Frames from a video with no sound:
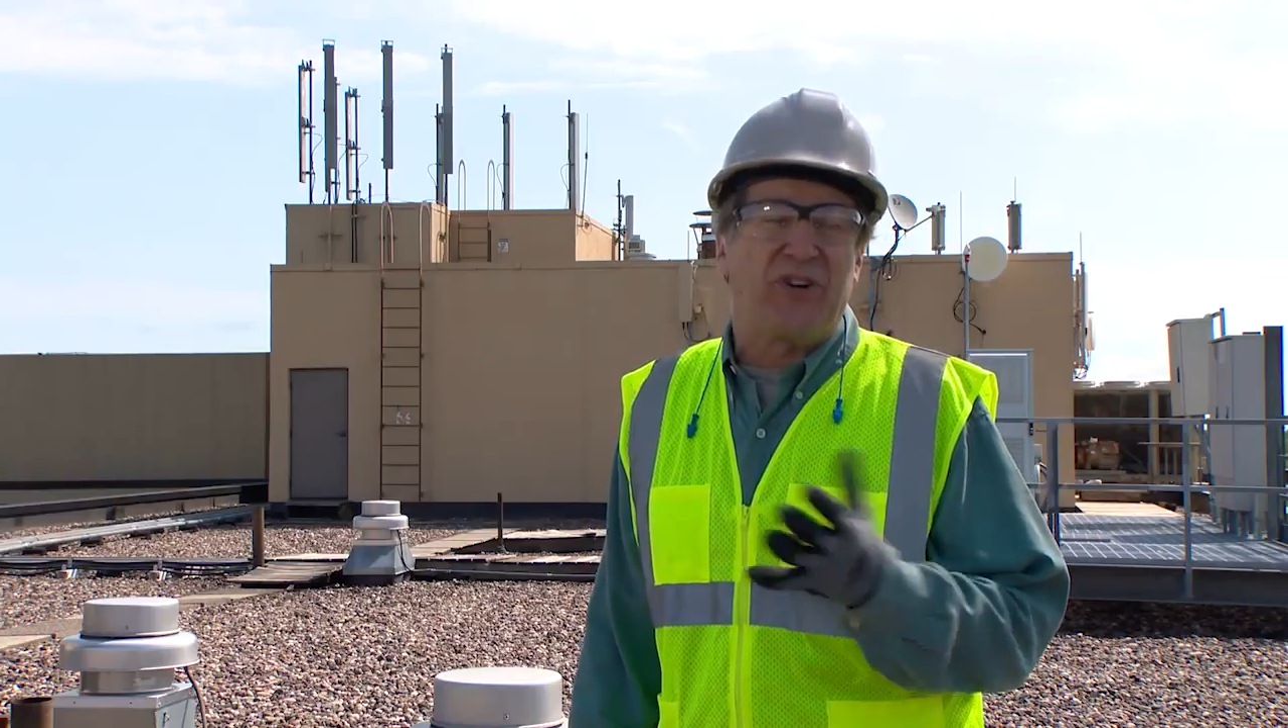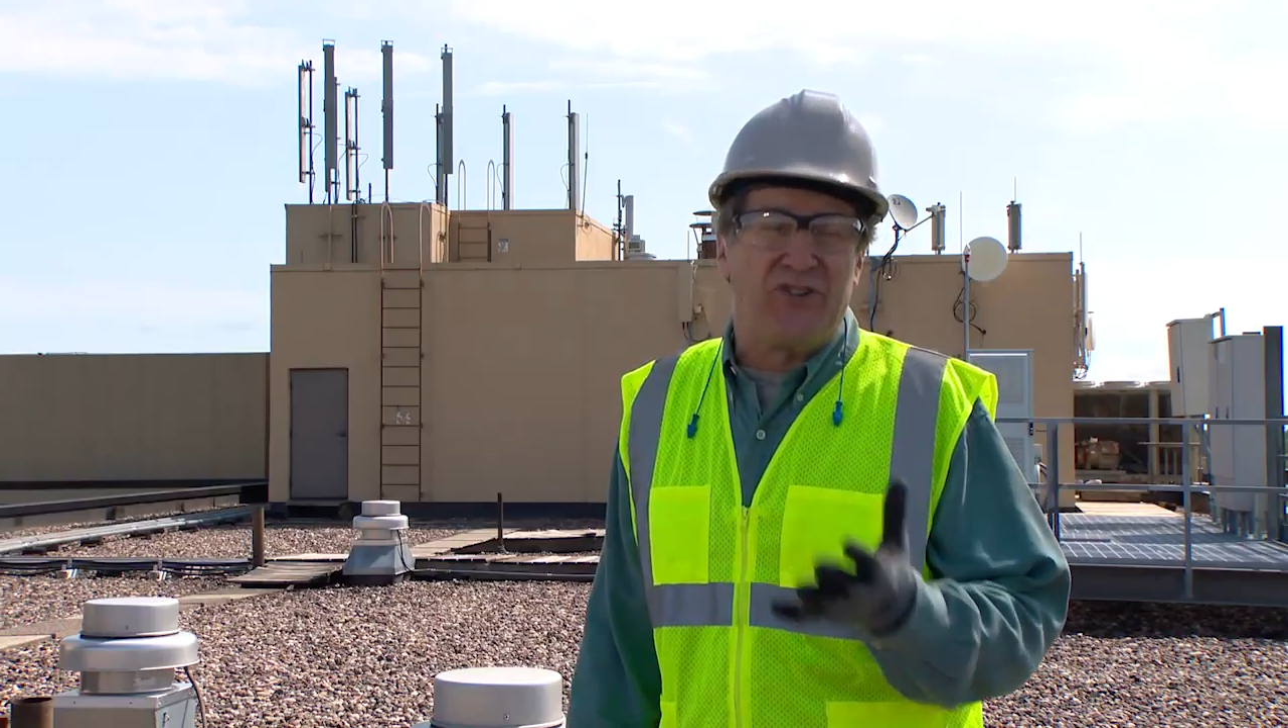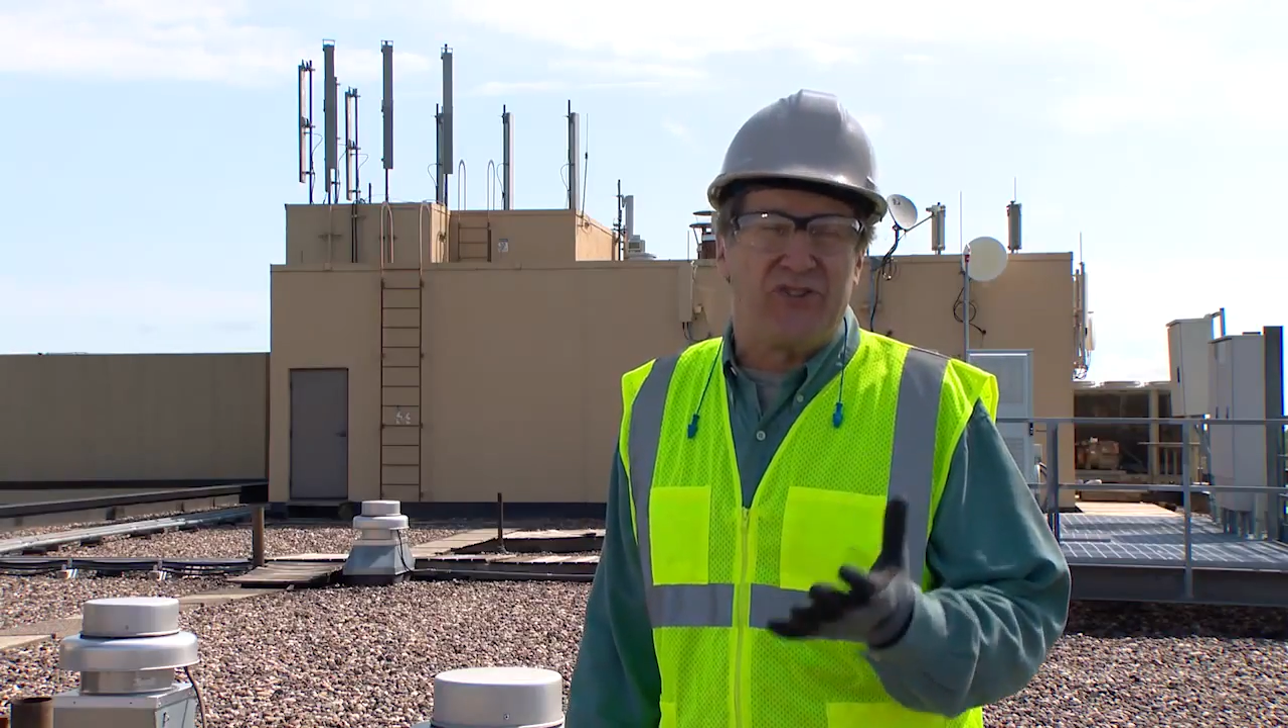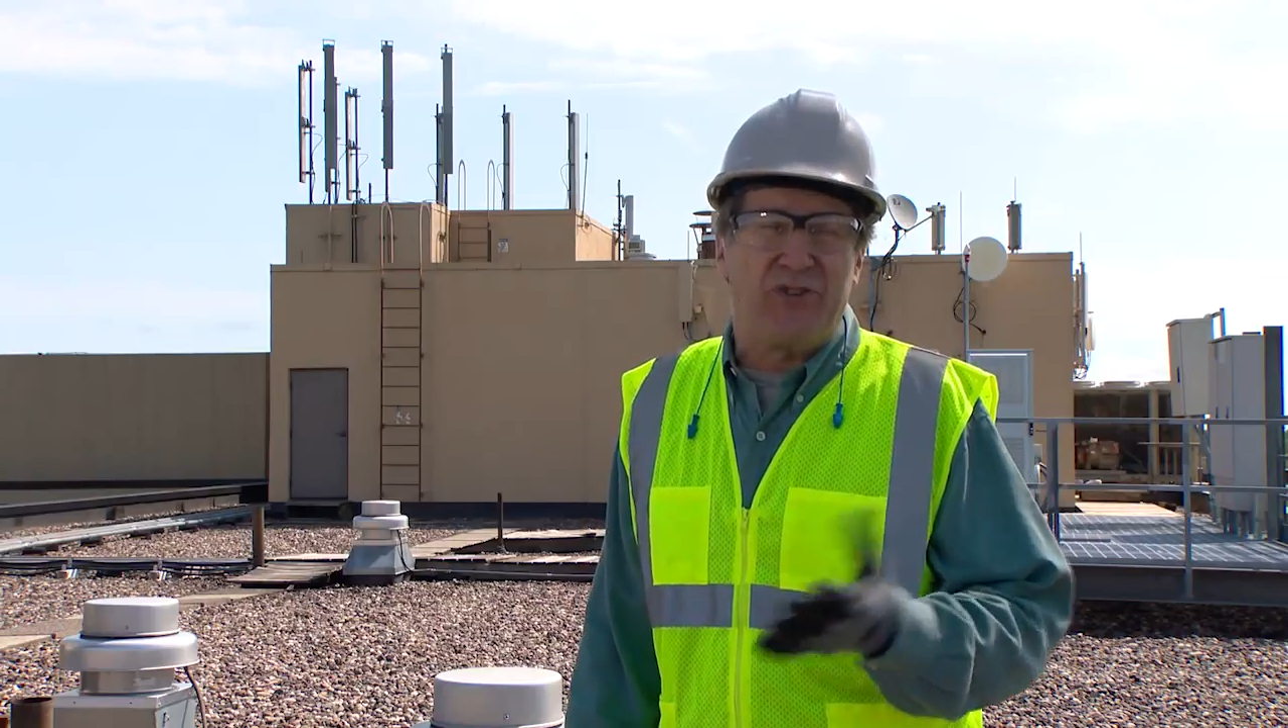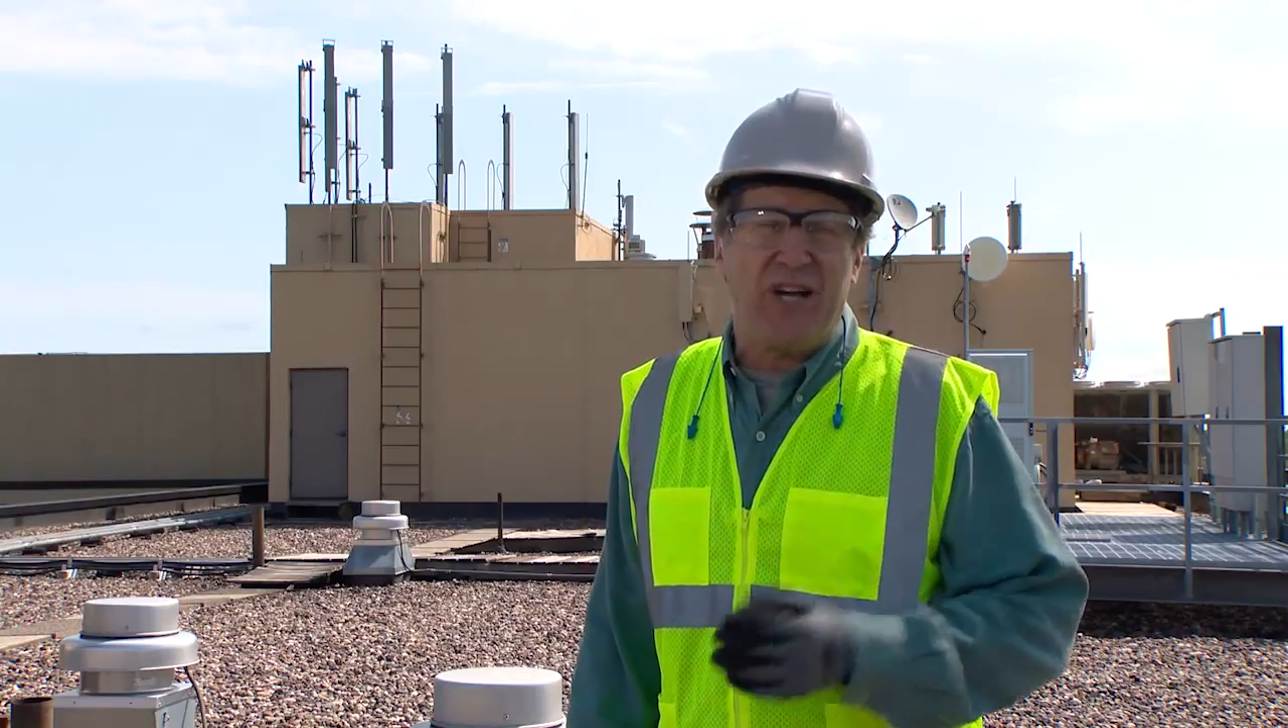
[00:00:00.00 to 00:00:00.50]

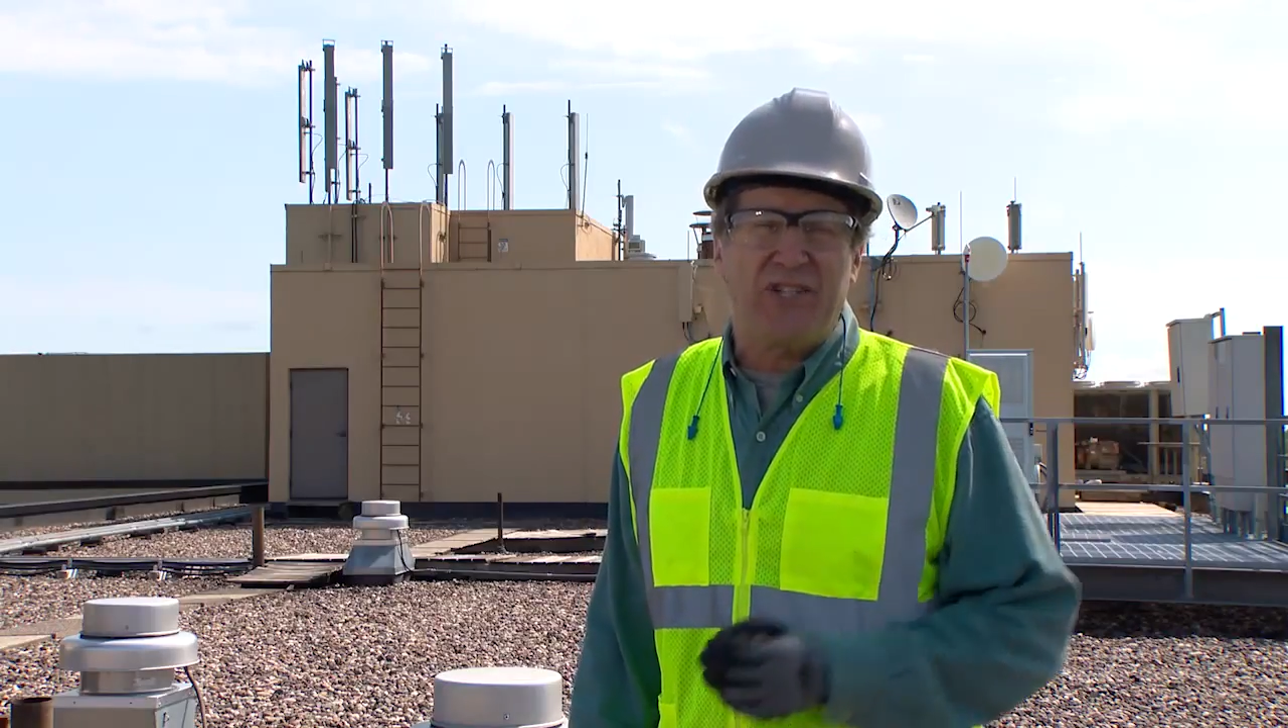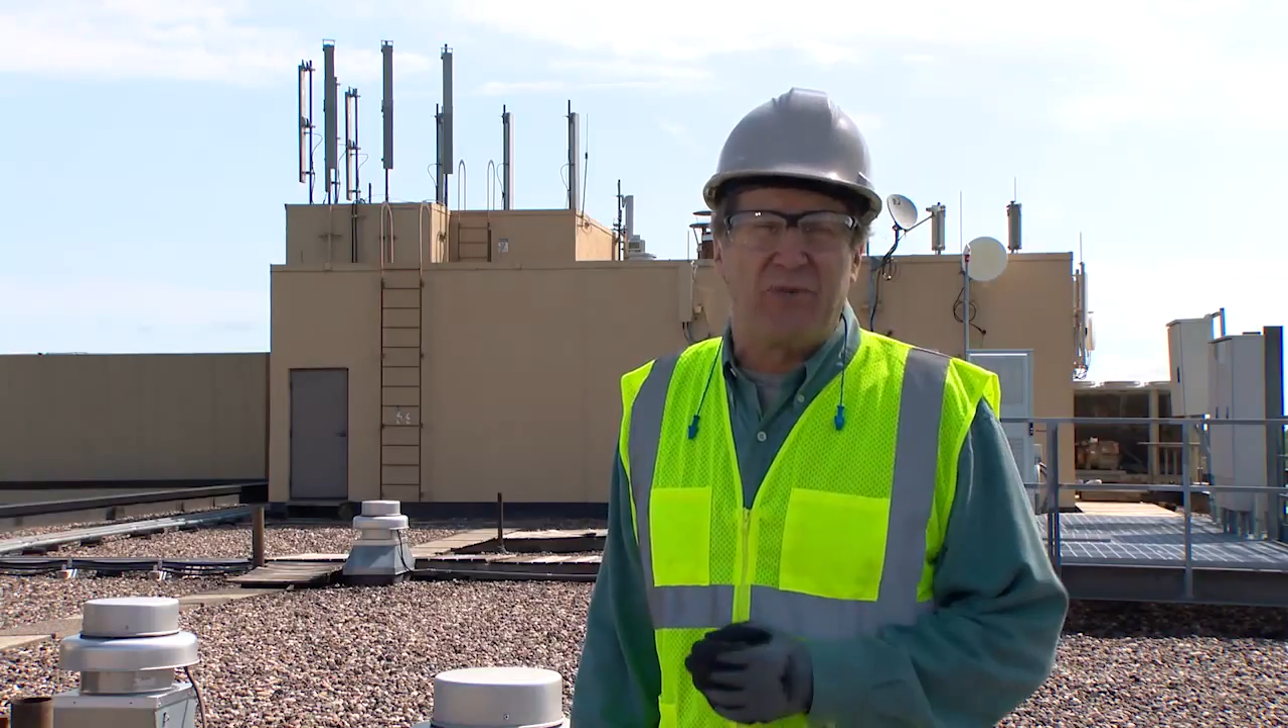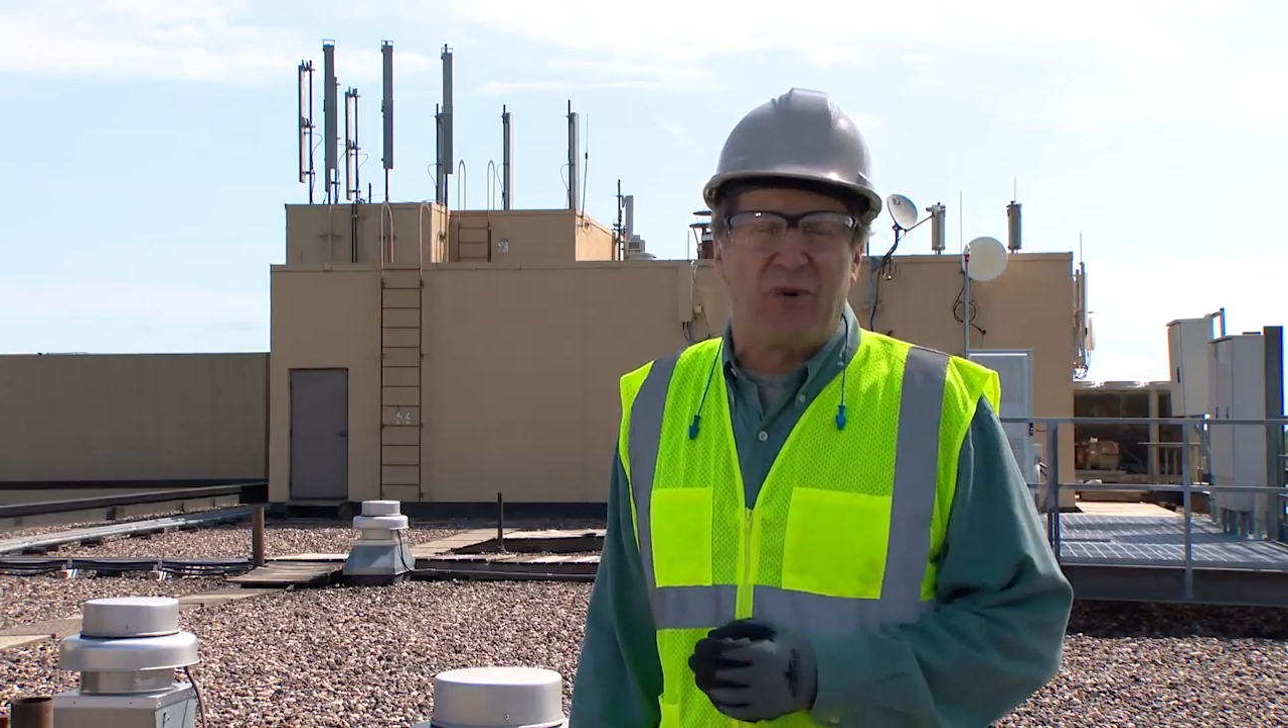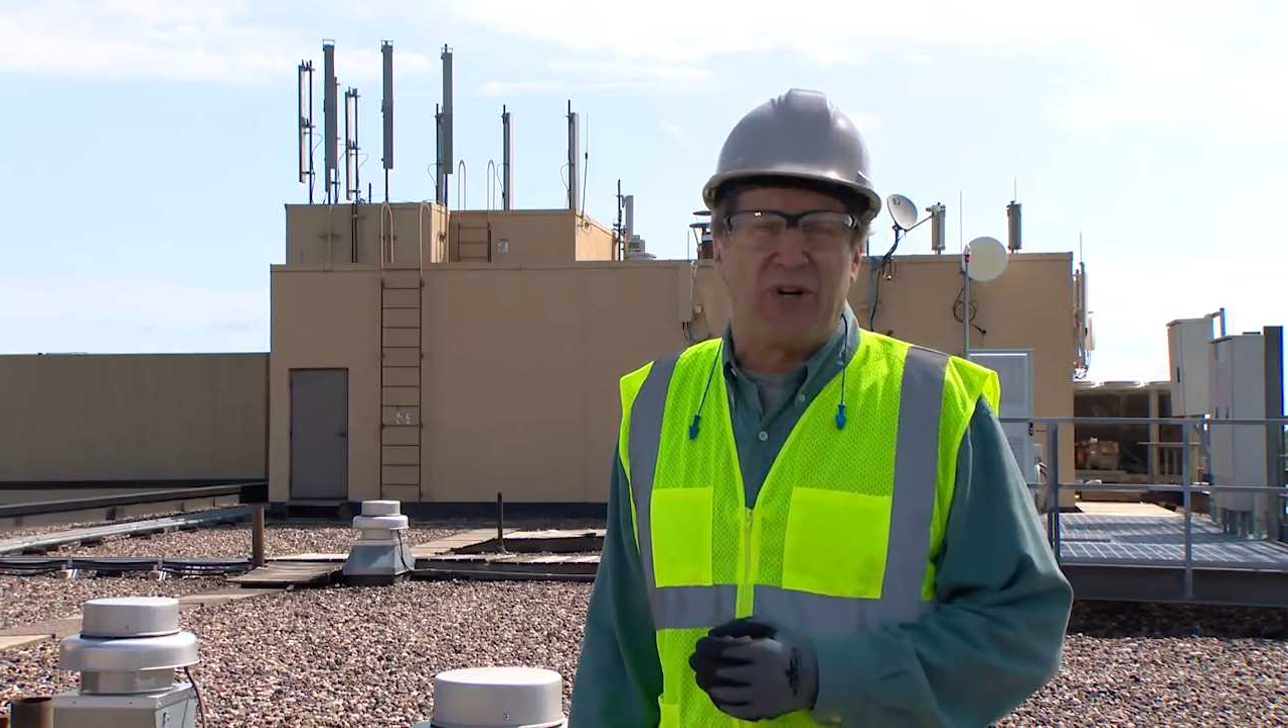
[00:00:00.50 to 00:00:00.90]
construction